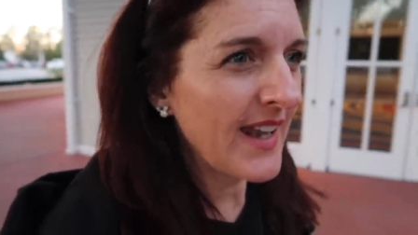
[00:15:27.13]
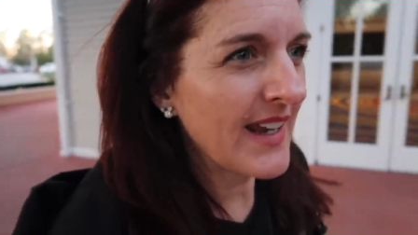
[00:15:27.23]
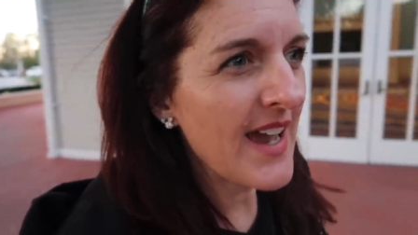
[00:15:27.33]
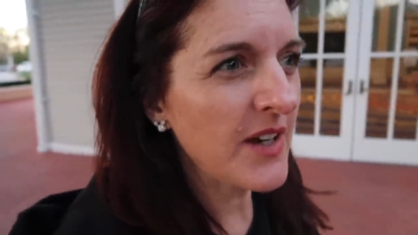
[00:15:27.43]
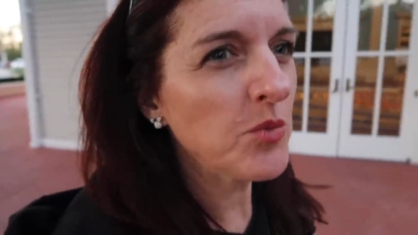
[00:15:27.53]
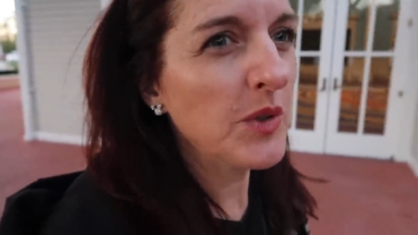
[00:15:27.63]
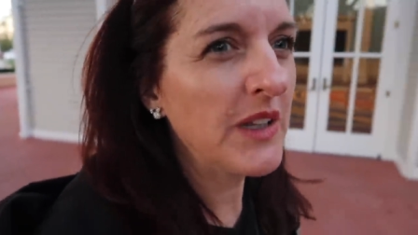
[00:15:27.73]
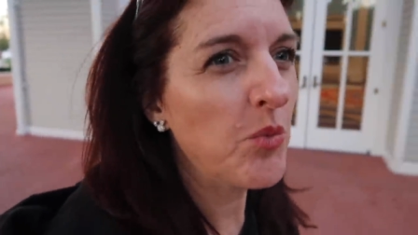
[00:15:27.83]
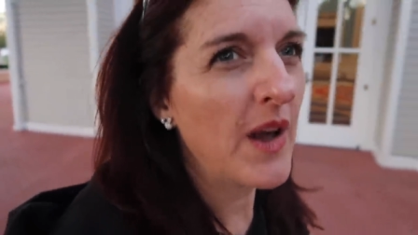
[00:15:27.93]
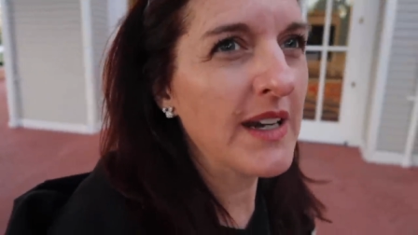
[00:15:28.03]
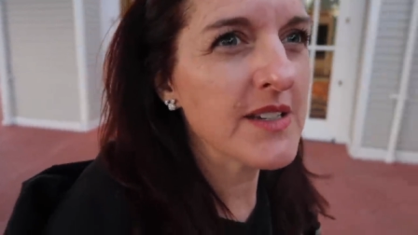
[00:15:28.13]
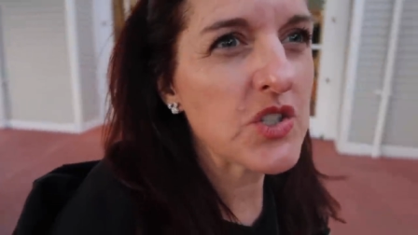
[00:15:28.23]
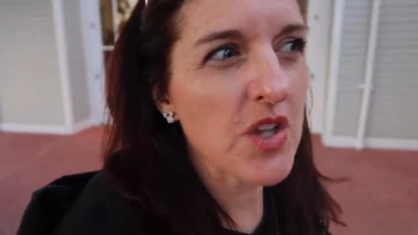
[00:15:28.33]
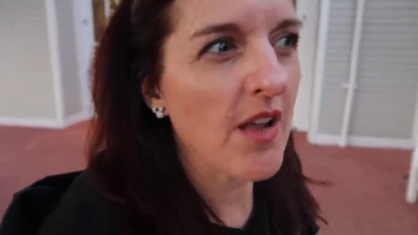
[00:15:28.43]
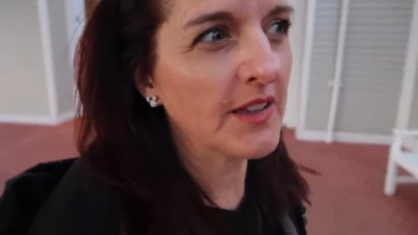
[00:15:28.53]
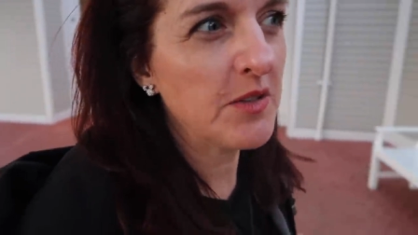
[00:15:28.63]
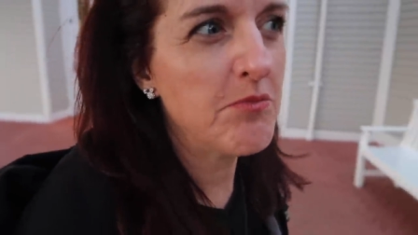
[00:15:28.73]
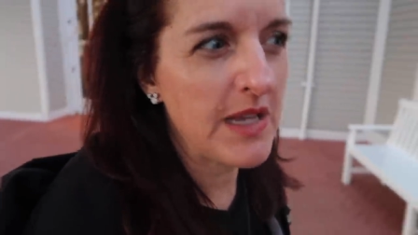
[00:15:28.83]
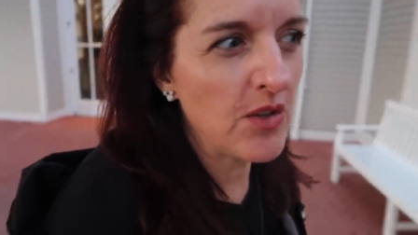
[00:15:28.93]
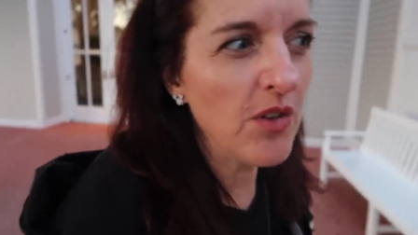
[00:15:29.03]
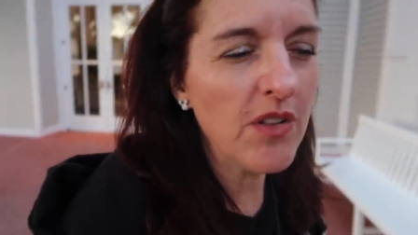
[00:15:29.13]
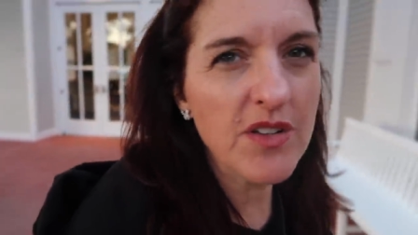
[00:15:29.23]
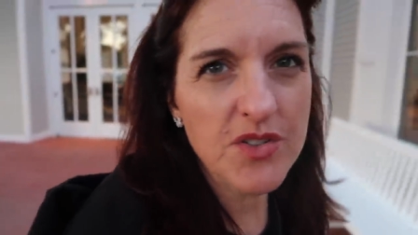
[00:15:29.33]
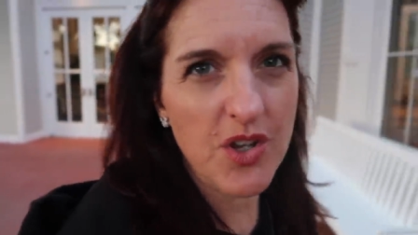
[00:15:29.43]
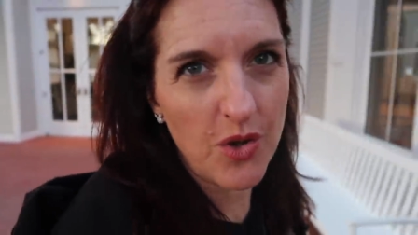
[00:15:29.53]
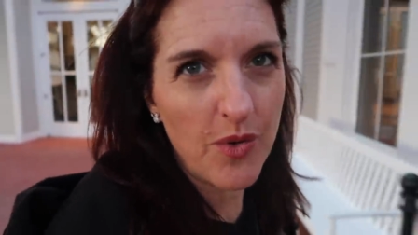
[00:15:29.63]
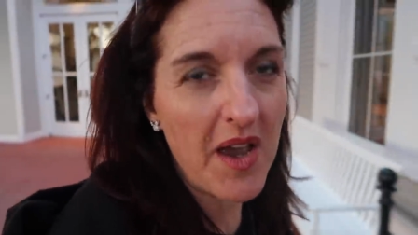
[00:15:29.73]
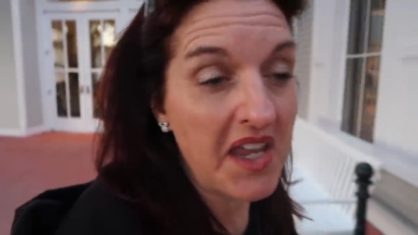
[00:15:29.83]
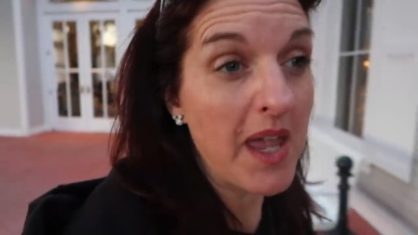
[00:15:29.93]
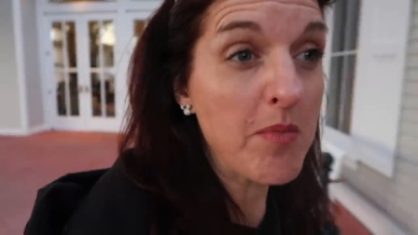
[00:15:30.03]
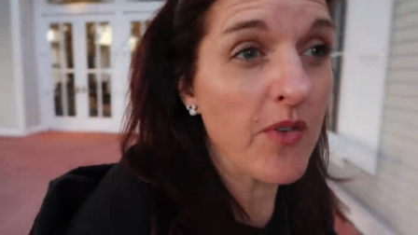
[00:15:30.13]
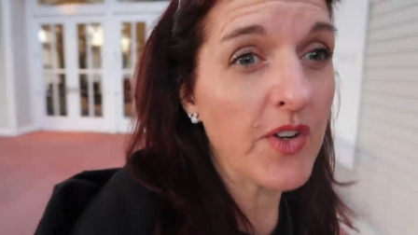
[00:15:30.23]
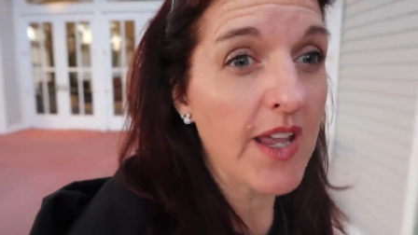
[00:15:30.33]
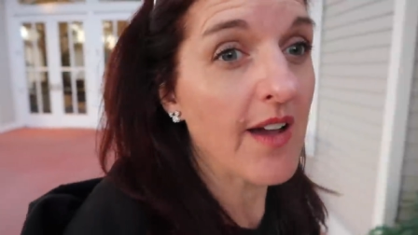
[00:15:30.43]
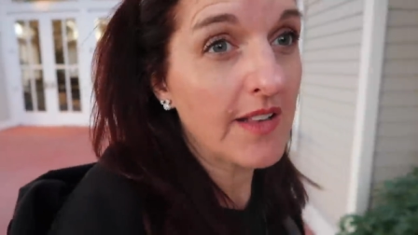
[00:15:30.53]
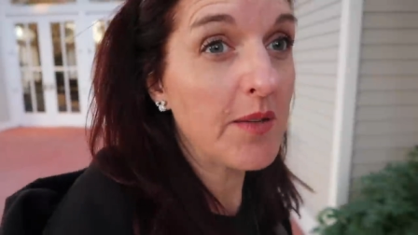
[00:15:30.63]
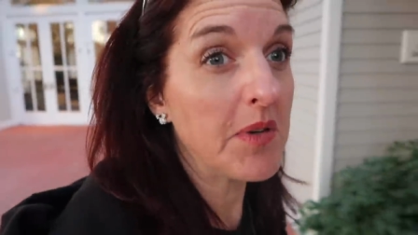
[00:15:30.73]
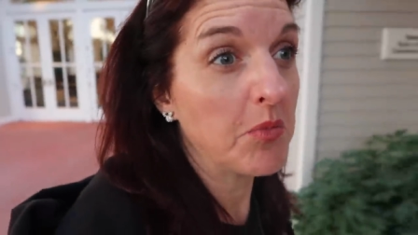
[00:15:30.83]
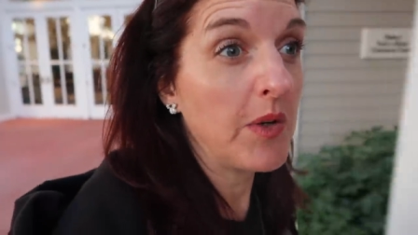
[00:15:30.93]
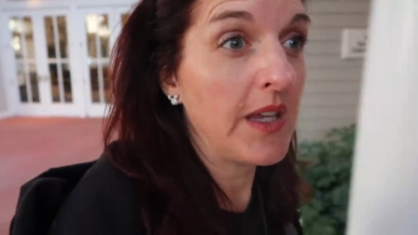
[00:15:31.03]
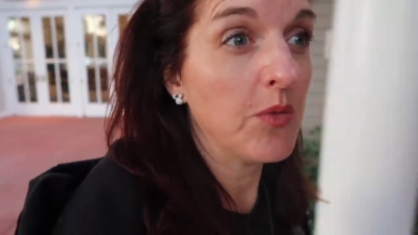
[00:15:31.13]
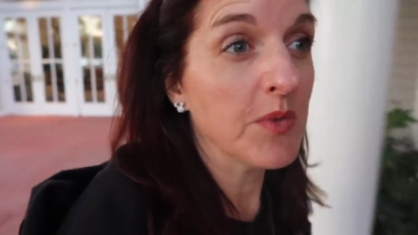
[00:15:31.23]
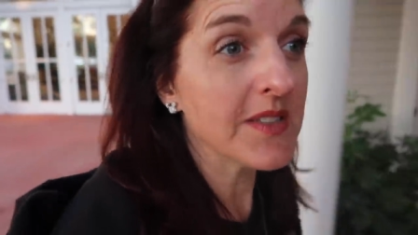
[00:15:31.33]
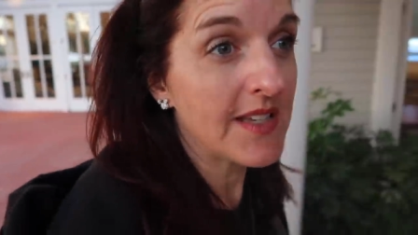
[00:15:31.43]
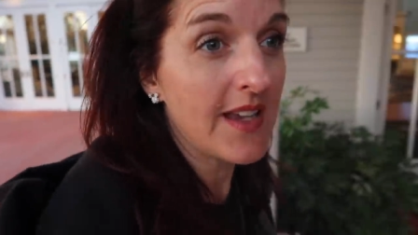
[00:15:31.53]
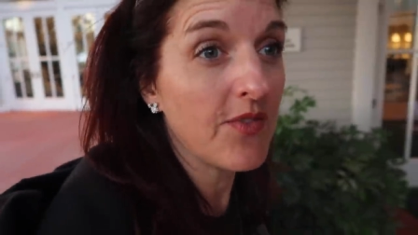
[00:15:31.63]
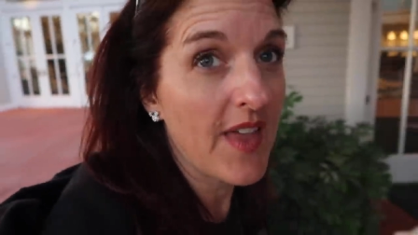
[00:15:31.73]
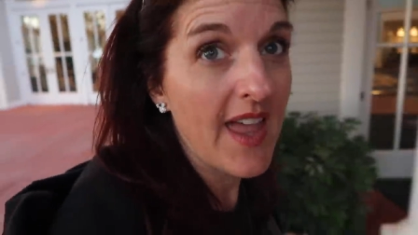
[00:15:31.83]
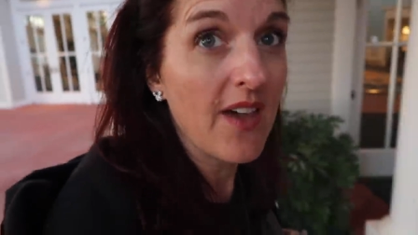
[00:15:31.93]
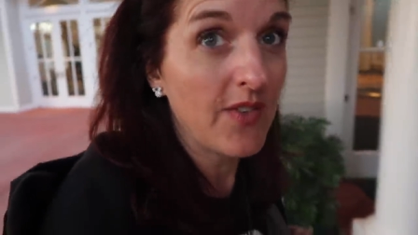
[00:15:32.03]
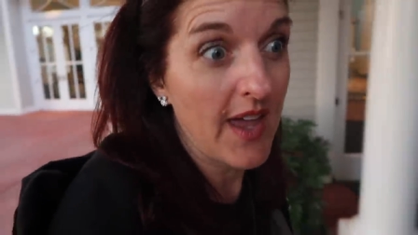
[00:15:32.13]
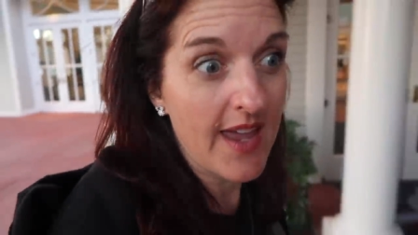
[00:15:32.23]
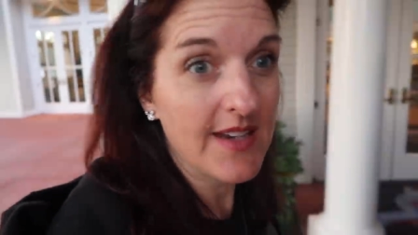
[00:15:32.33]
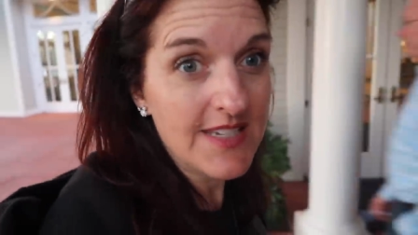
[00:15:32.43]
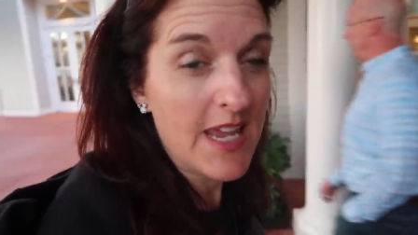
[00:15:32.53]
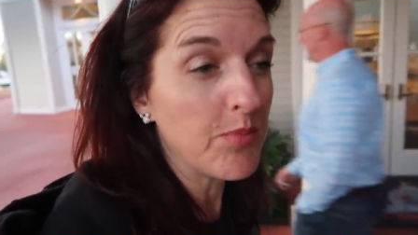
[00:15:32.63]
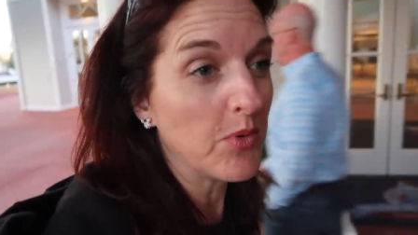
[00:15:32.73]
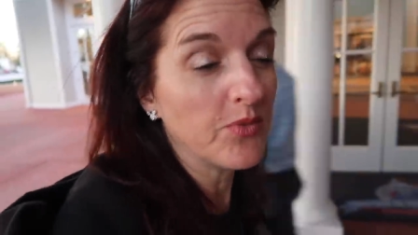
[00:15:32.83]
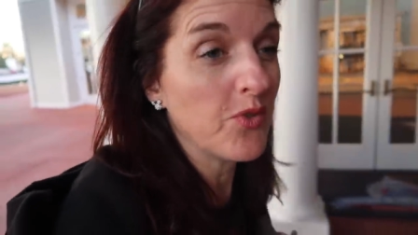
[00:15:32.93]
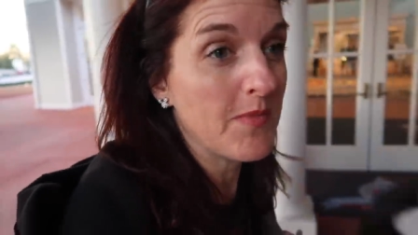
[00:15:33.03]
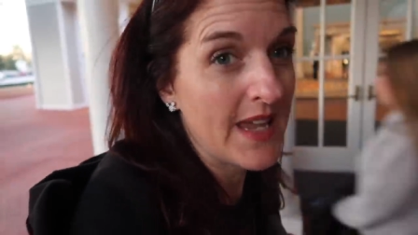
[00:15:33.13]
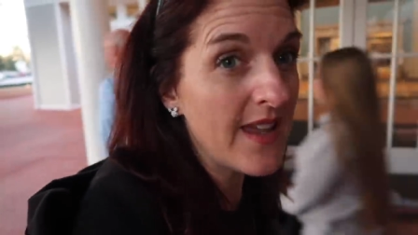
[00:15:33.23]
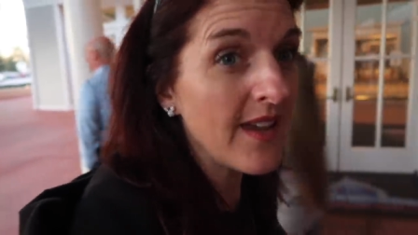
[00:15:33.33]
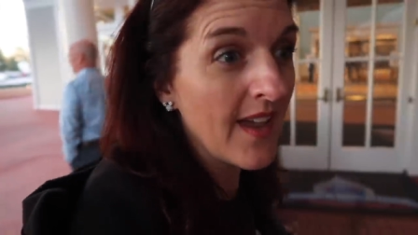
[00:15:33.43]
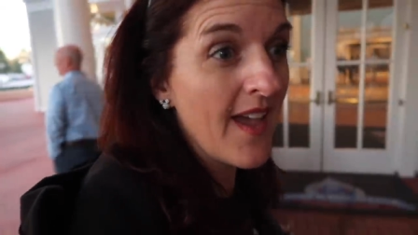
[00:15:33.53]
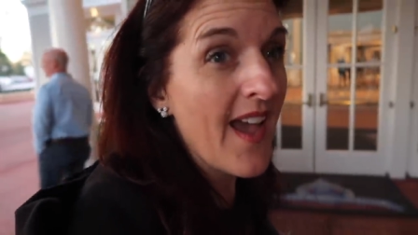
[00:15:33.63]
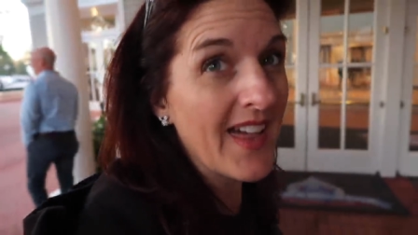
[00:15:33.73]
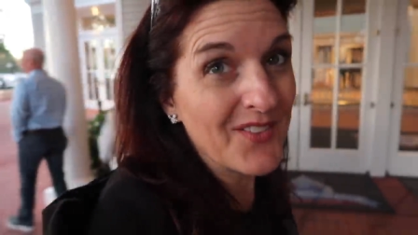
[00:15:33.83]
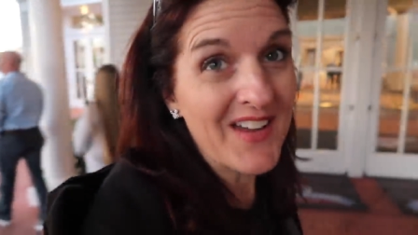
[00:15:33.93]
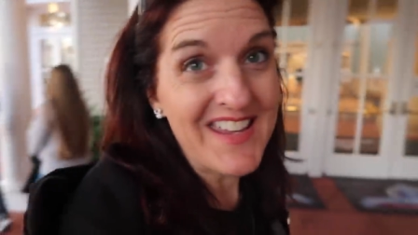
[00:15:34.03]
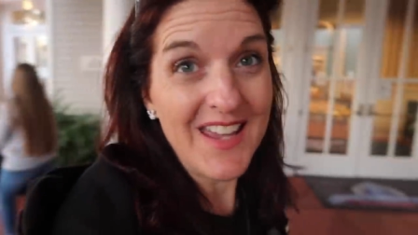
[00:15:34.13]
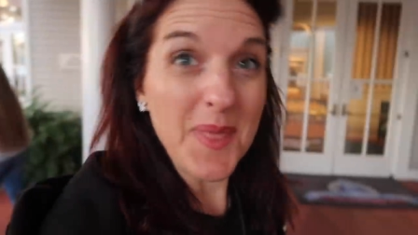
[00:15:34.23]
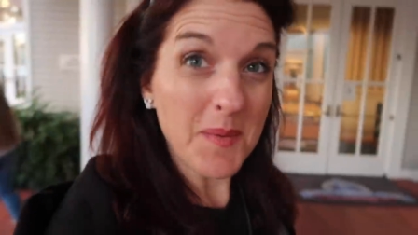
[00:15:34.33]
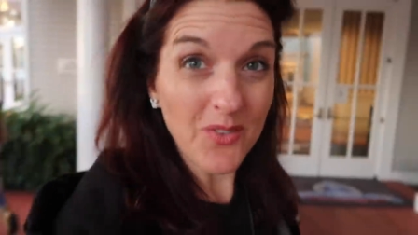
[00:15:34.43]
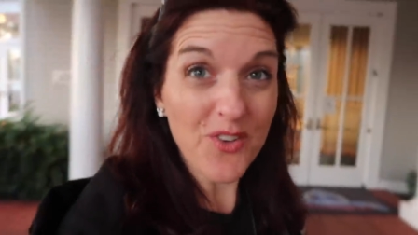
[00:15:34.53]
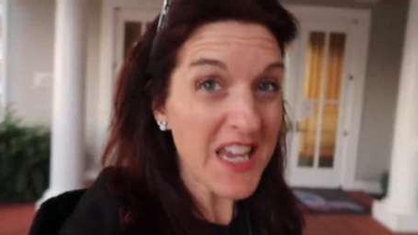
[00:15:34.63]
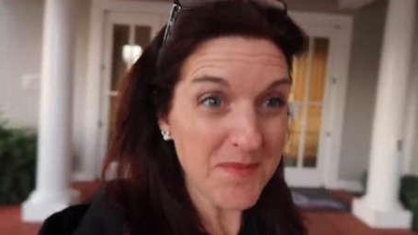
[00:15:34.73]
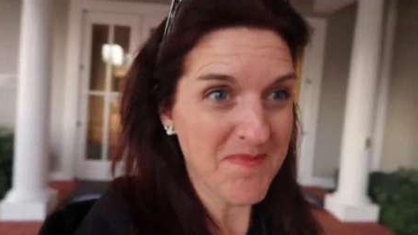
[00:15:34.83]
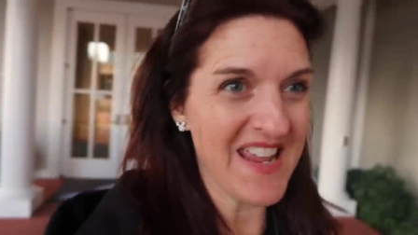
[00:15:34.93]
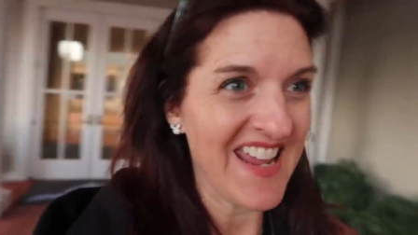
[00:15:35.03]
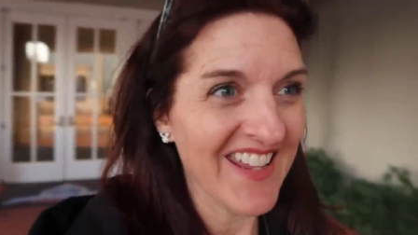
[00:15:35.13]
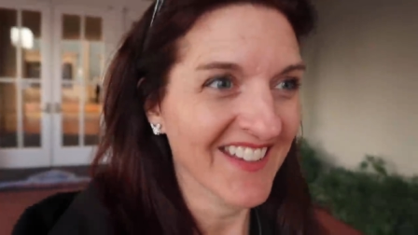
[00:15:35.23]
and I kind of really want a solid meal. So I came over to Yacht Club and we will see if they have a table for me and if I can get them to feed me.